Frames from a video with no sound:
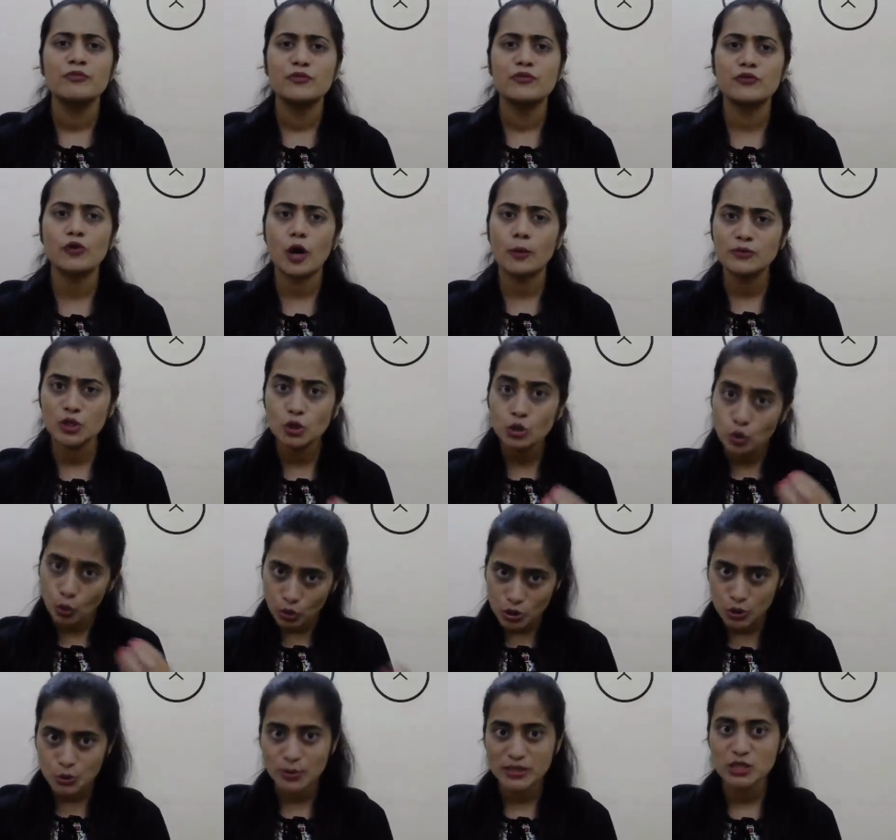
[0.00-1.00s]
from the
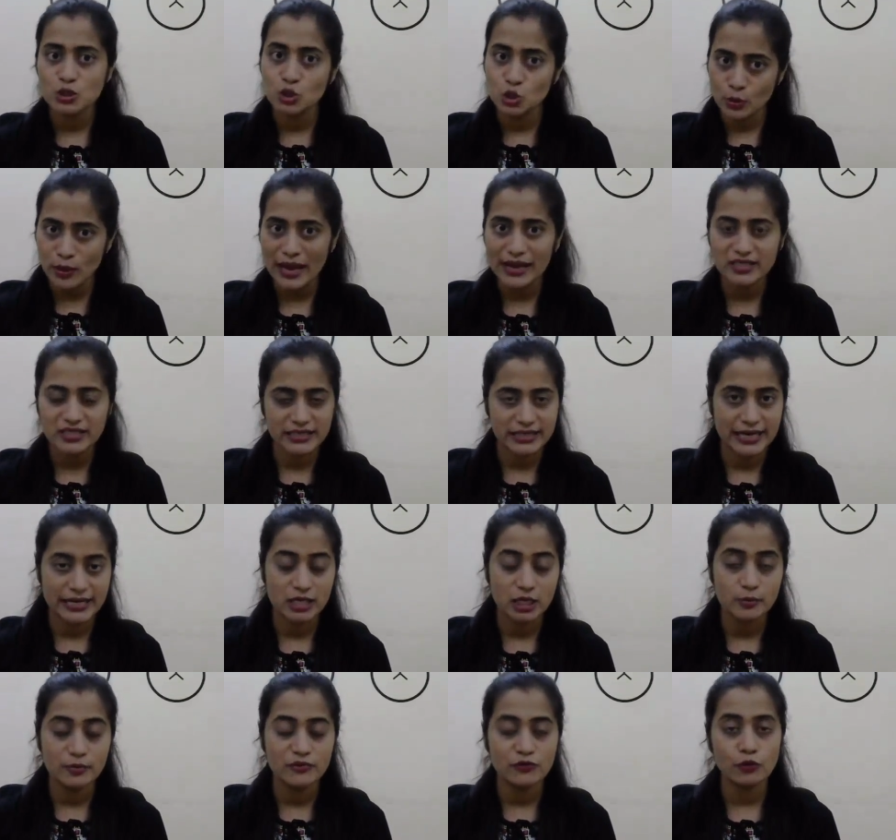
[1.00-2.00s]
notes which you had
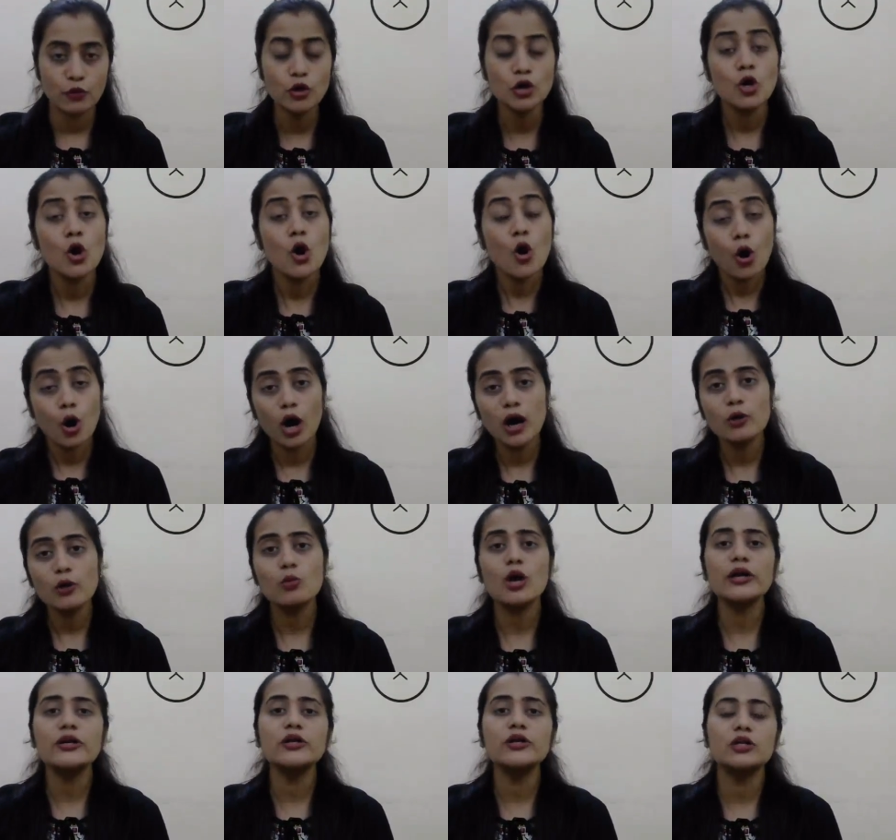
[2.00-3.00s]
created before, or
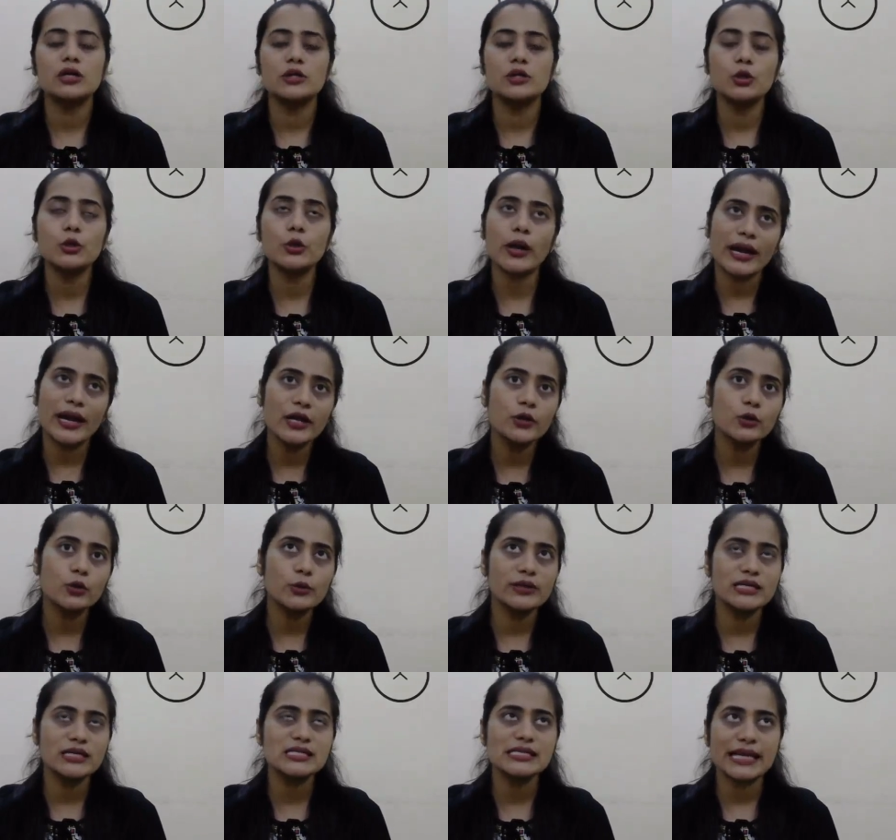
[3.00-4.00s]
what you can do
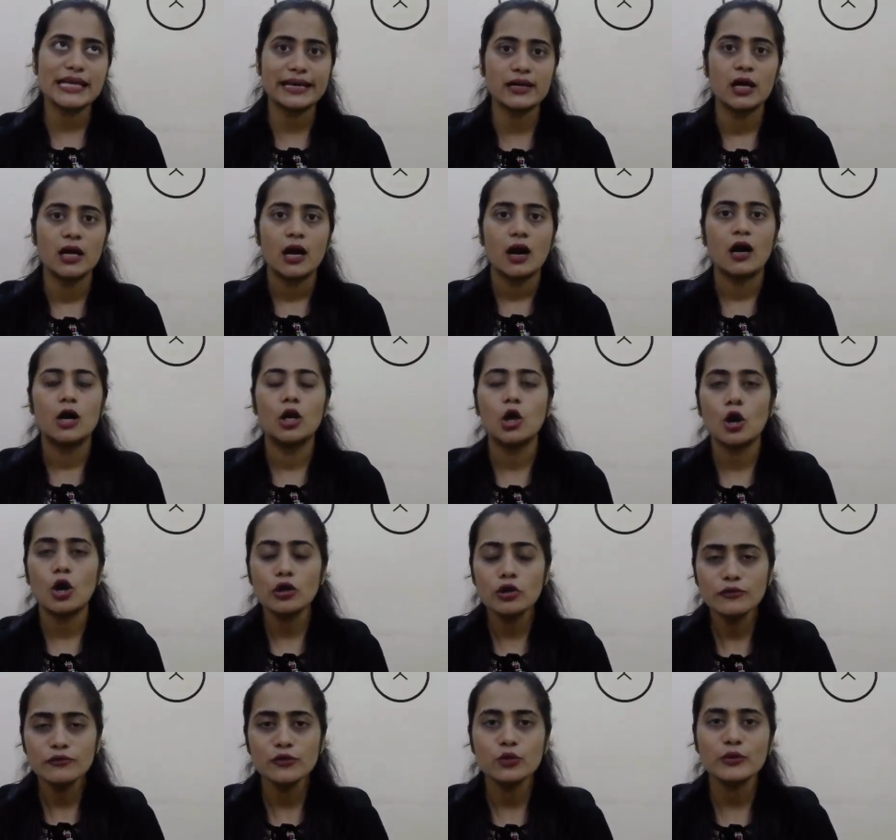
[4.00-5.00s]
is, like, a lot
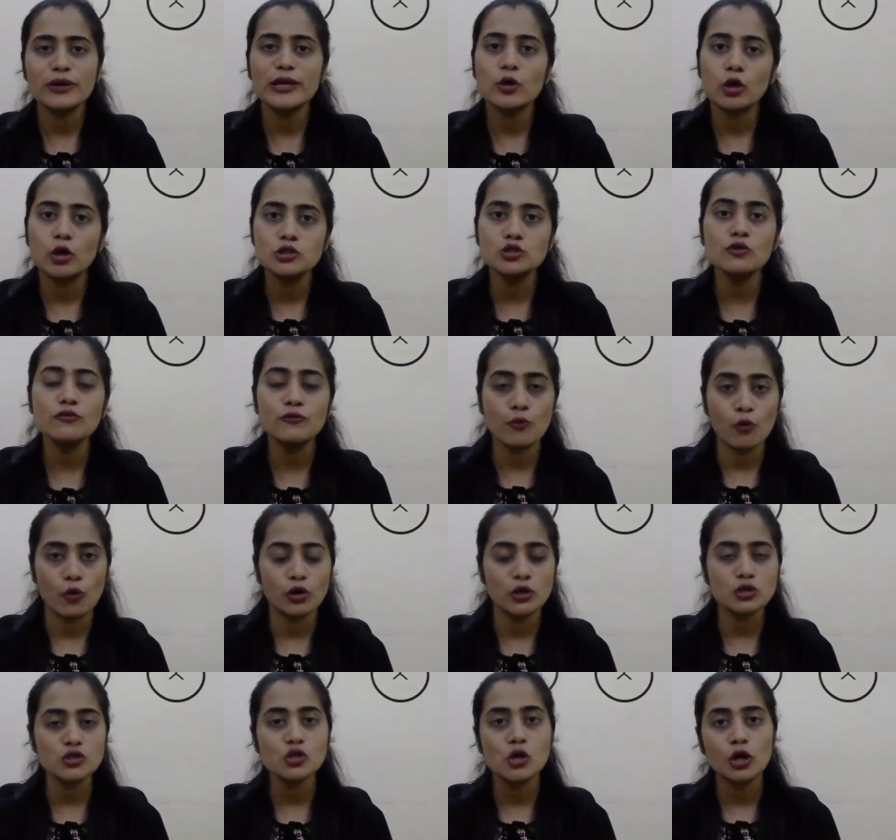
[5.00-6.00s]
of you can also
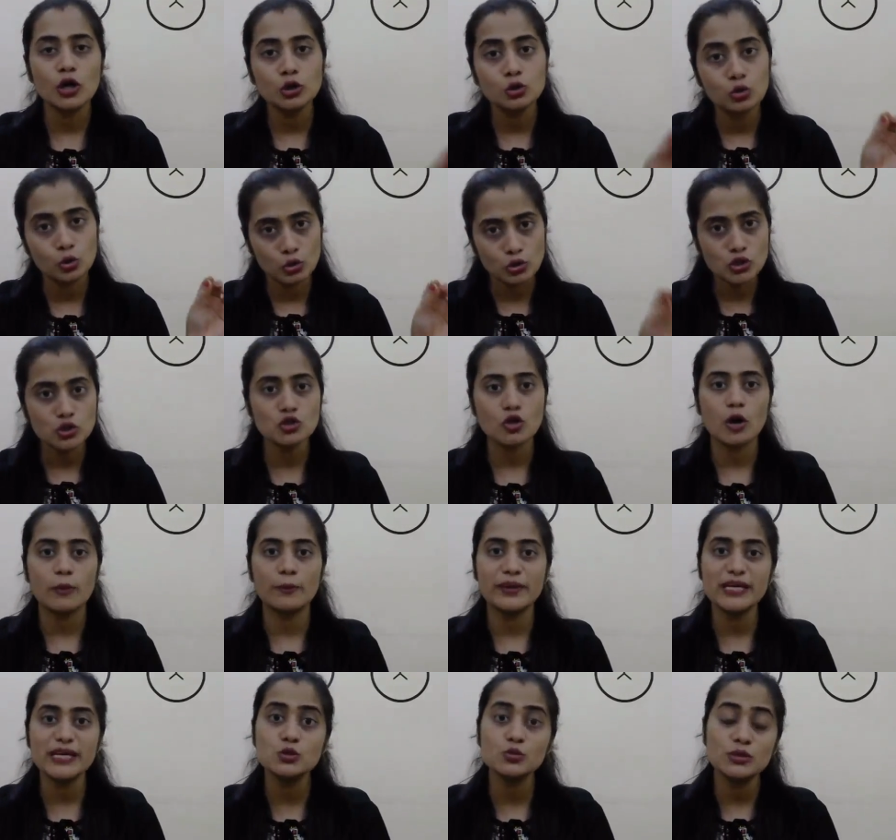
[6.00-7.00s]
focus on those
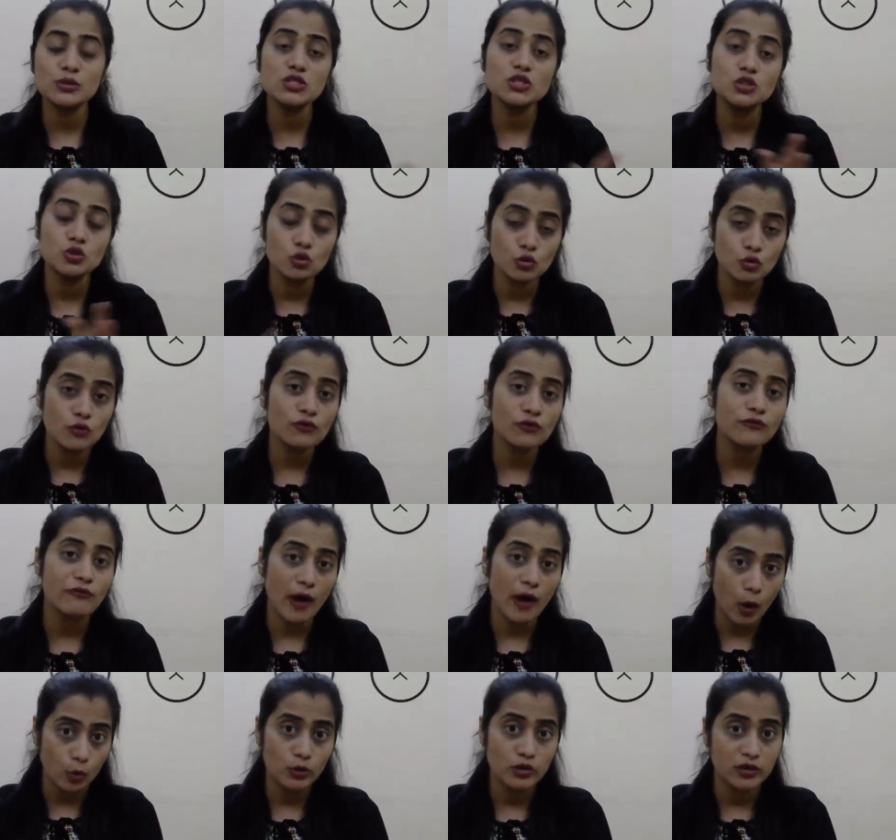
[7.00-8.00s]
topics which you
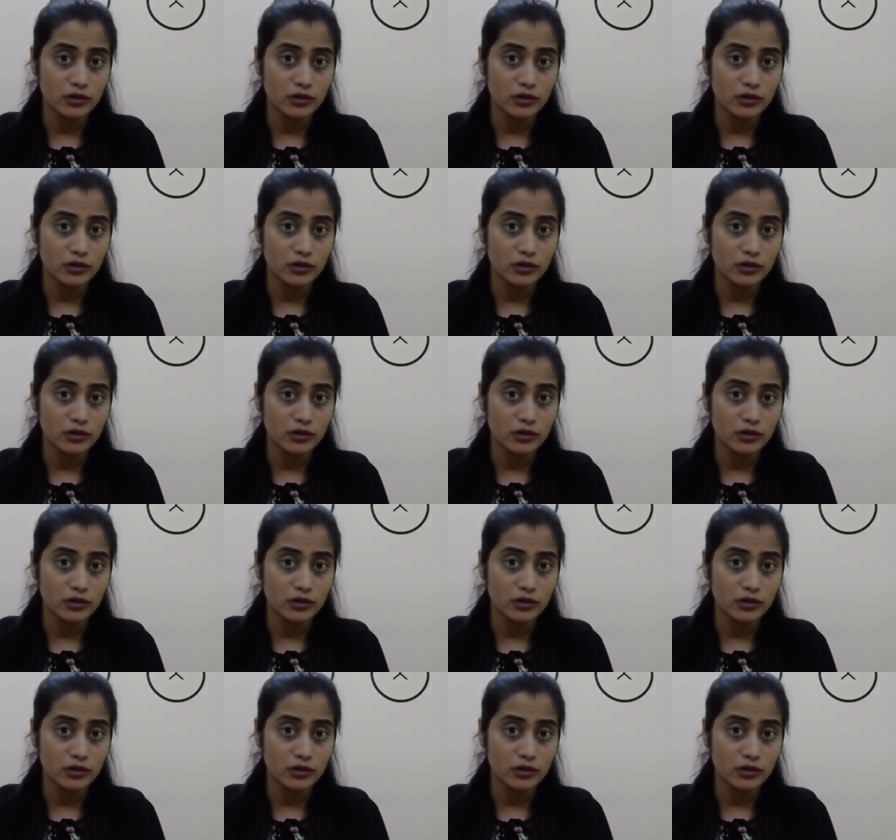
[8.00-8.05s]
found